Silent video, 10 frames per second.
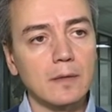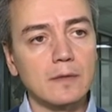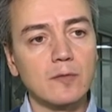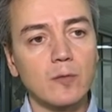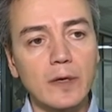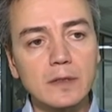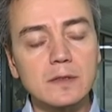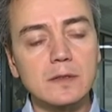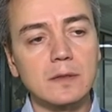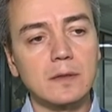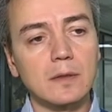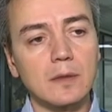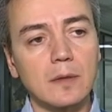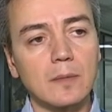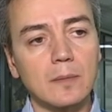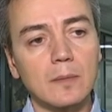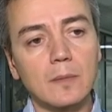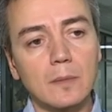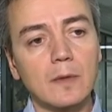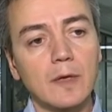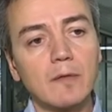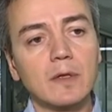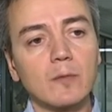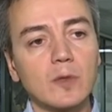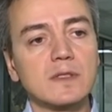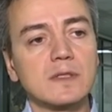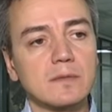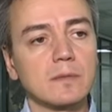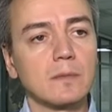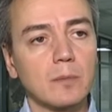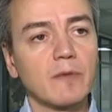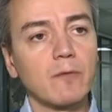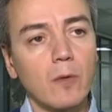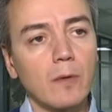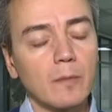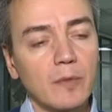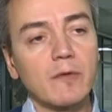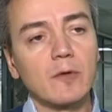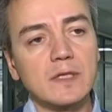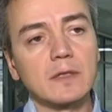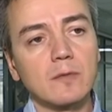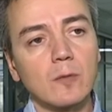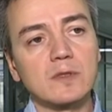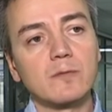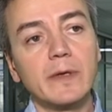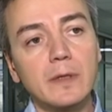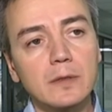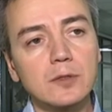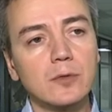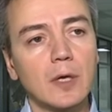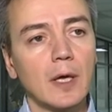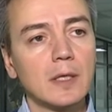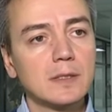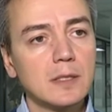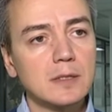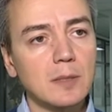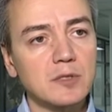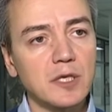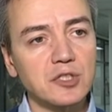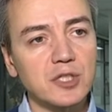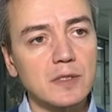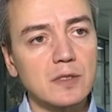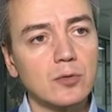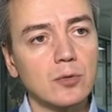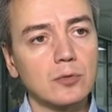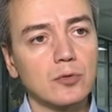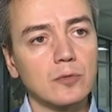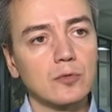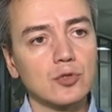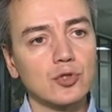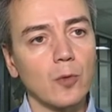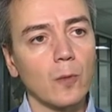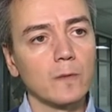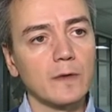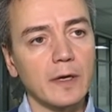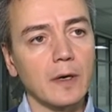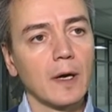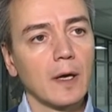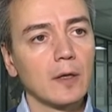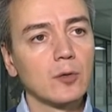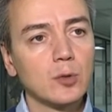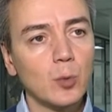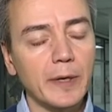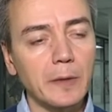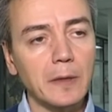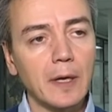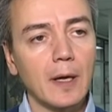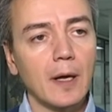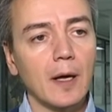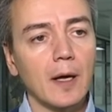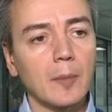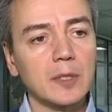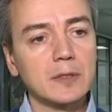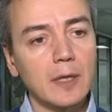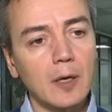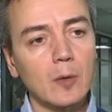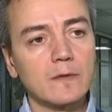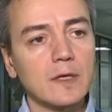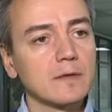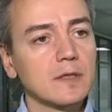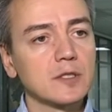the West, even before that, was willing to seize some sanctions to show their goodwill. But now they